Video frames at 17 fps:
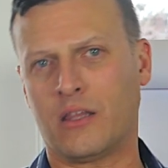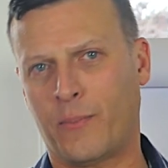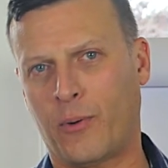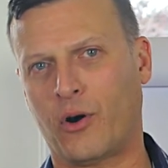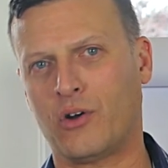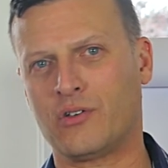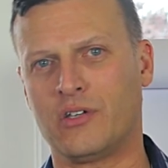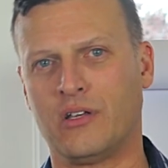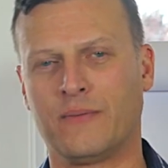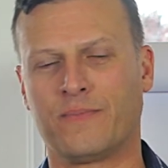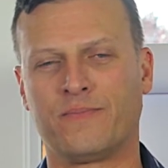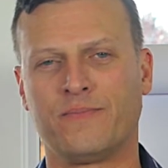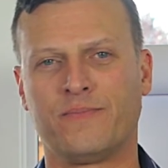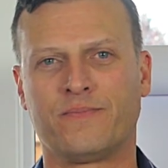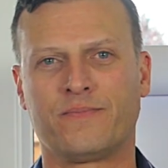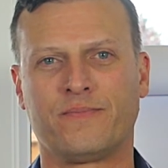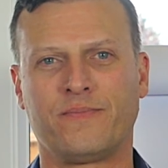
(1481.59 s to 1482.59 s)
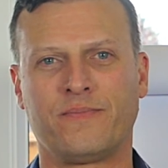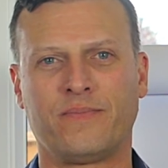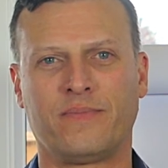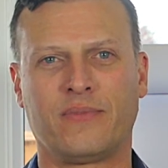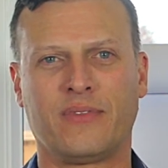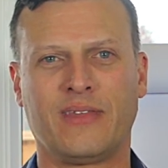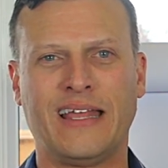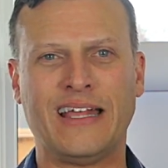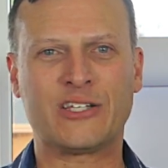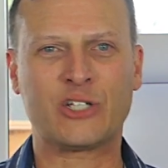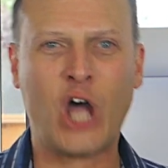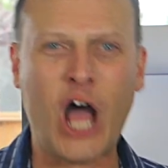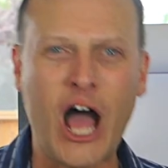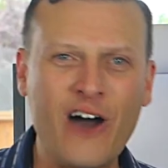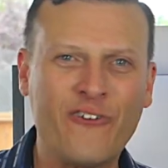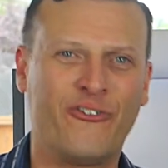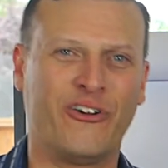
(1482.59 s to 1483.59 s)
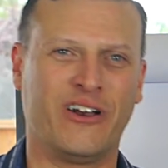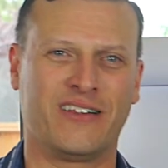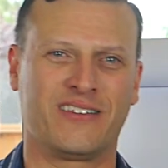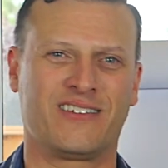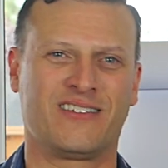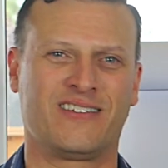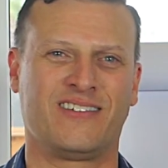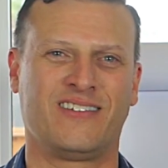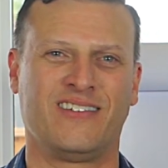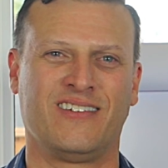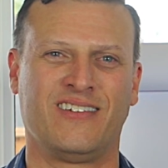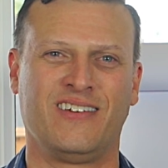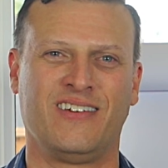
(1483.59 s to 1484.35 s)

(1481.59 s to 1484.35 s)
other person is confidence.